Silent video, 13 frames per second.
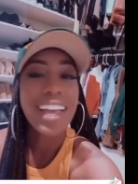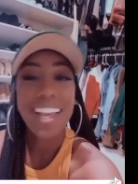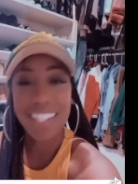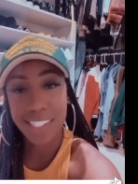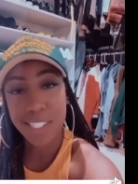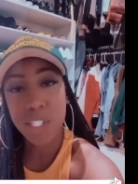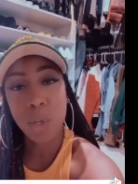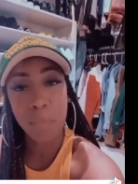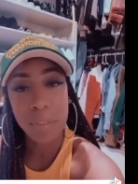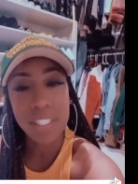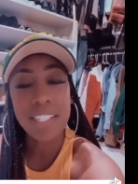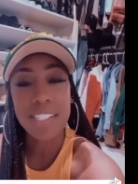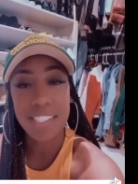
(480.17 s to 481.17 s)
and still be
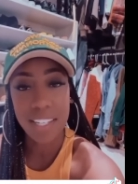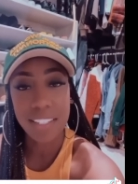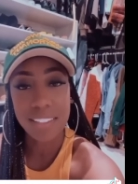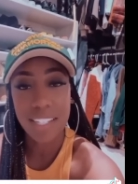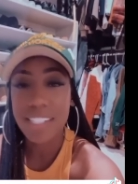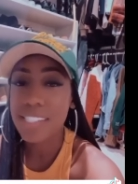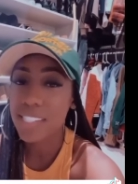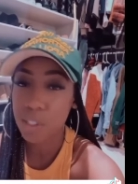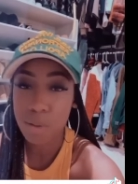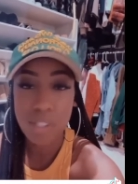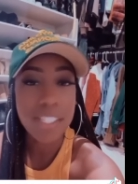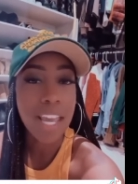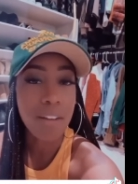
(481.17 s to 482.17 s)
content and still
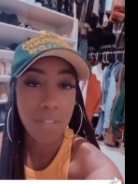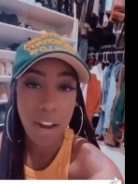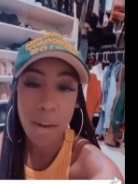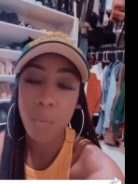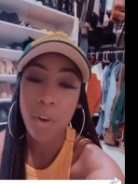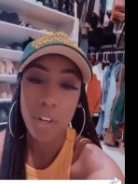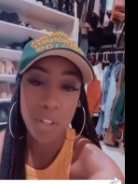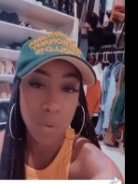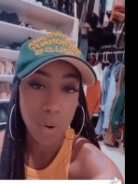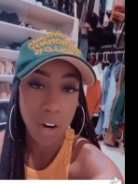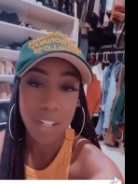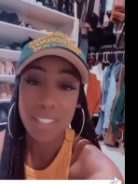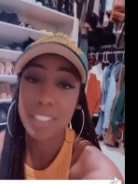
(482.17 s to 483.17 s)
stay right where you are.